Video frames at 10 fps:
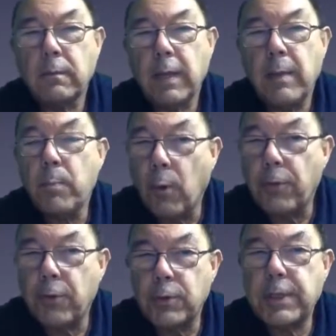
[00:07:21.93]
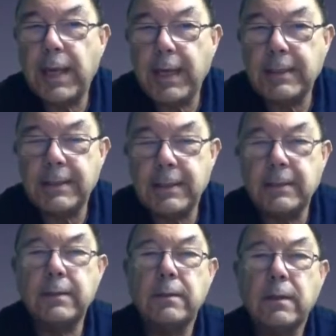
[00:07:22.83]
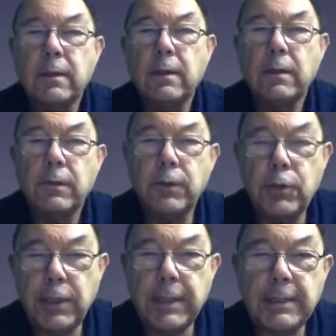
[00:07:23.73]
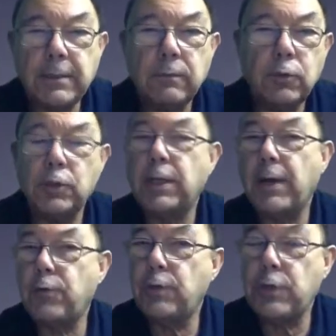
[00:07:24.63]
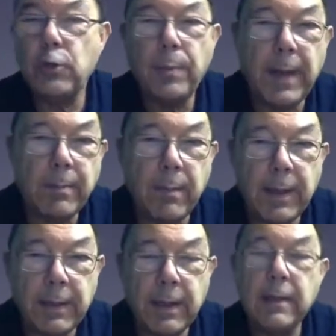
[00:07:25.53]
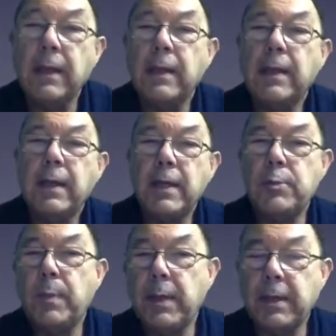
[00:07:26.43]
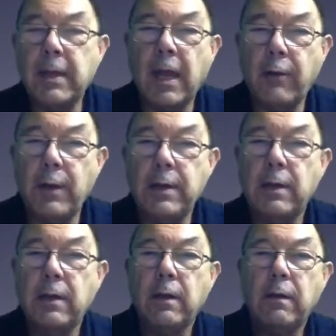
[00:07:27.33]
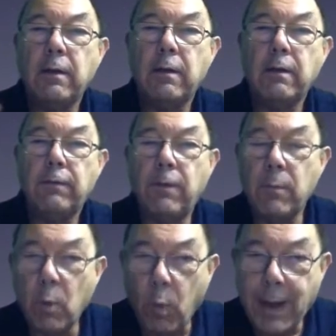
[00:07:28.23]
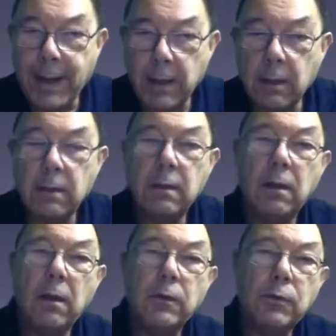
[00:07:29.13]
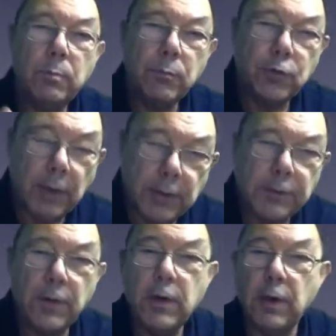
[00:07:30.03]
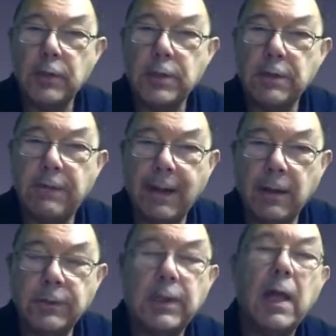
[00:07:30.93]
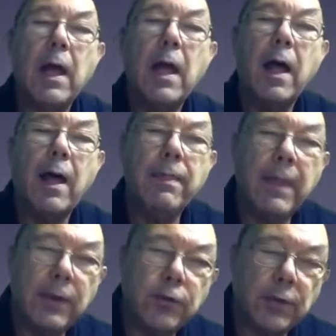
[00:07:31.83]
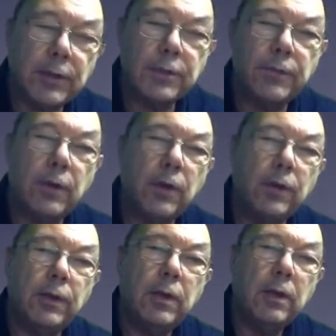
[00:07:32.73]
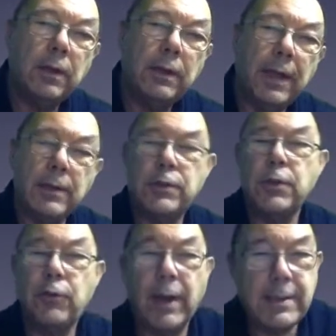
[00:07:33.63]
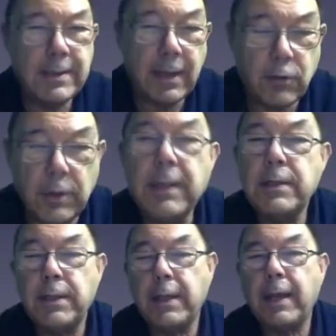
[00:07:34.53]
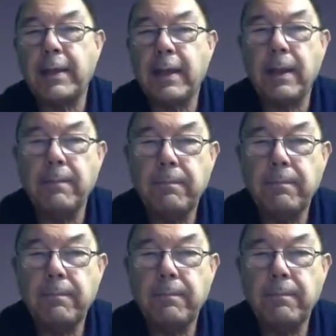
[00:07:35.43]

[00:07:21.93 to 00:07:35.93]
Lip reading: in both those cases, the sheet, just like traditional papermaking, is being carried from the wire, transferred onto the felt, and then transferred into the drying section, into the Yankee.